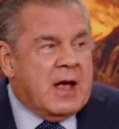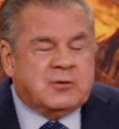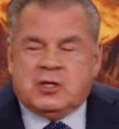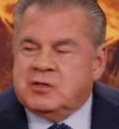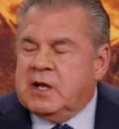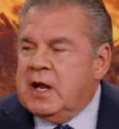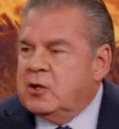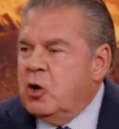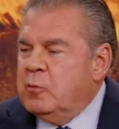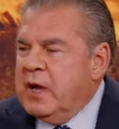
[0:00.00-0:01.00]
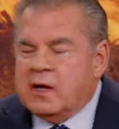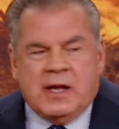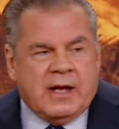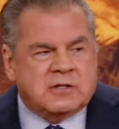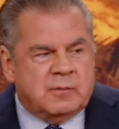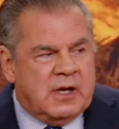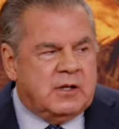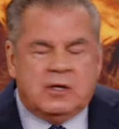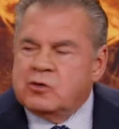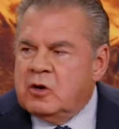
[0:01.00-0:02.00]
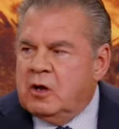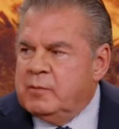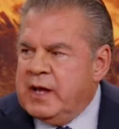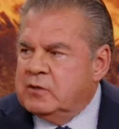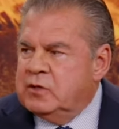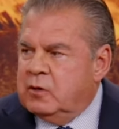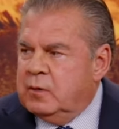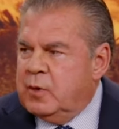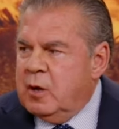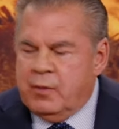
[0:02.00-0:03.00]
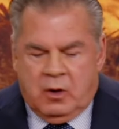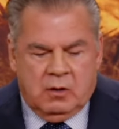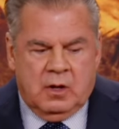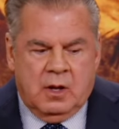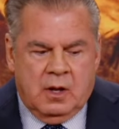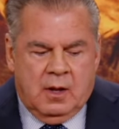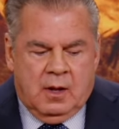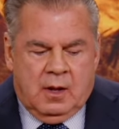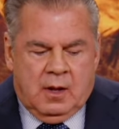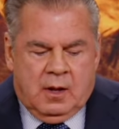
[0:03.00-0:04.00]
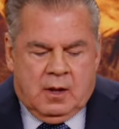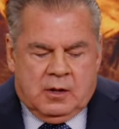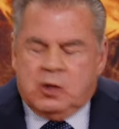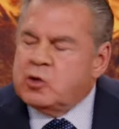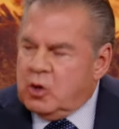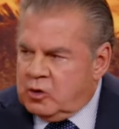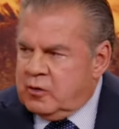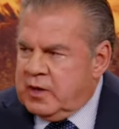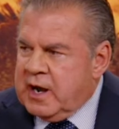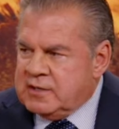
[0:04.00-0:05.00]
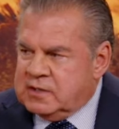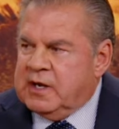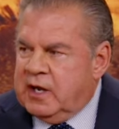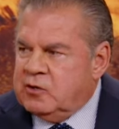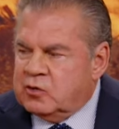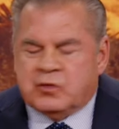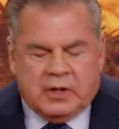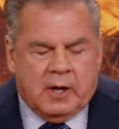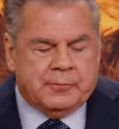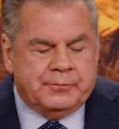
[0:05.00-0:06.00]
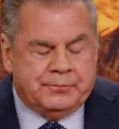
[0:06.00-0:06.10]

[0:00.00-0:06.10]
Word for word: She said, I told my class and my teacher all about you, Papa. You told her that I see angels? Yeah.